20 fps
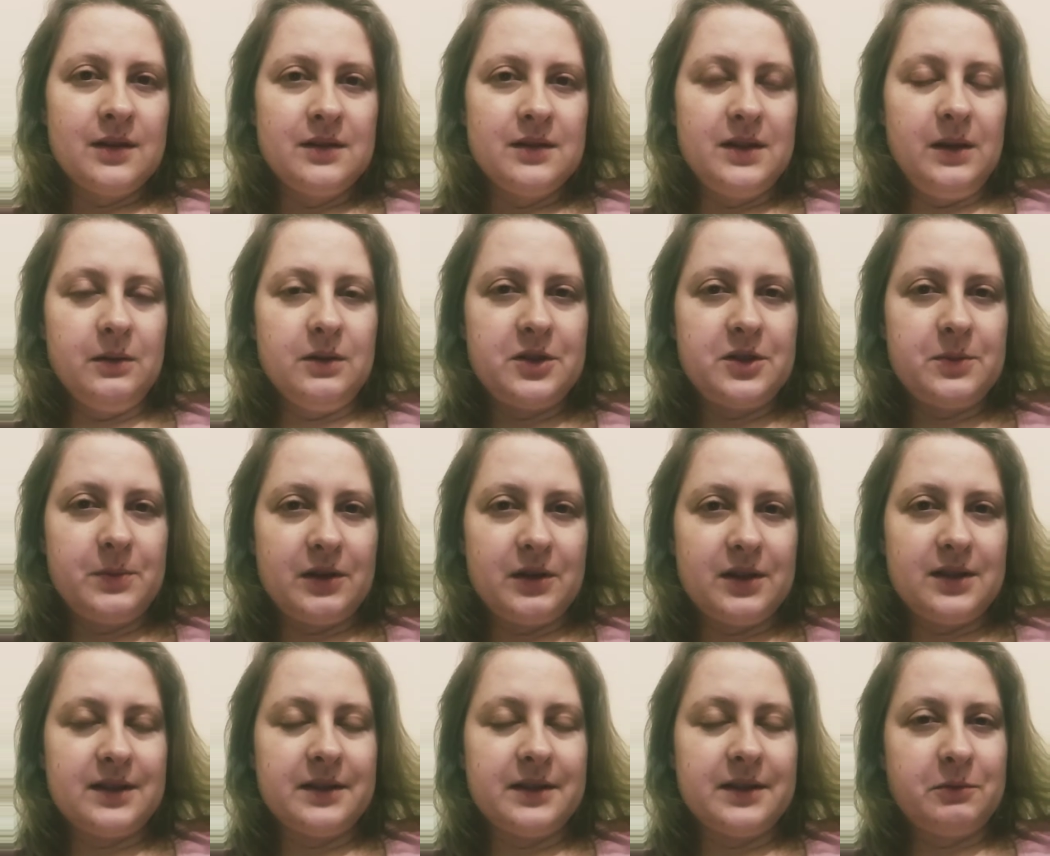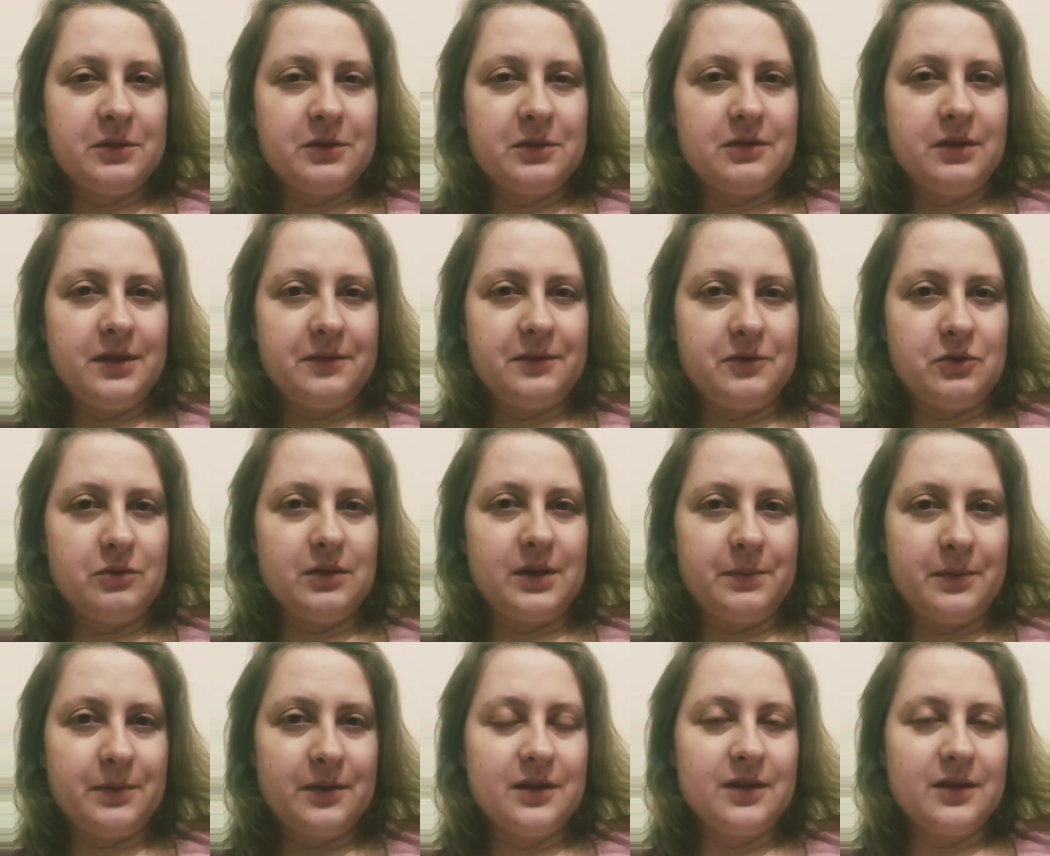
The only spirit that ever wants to lift you up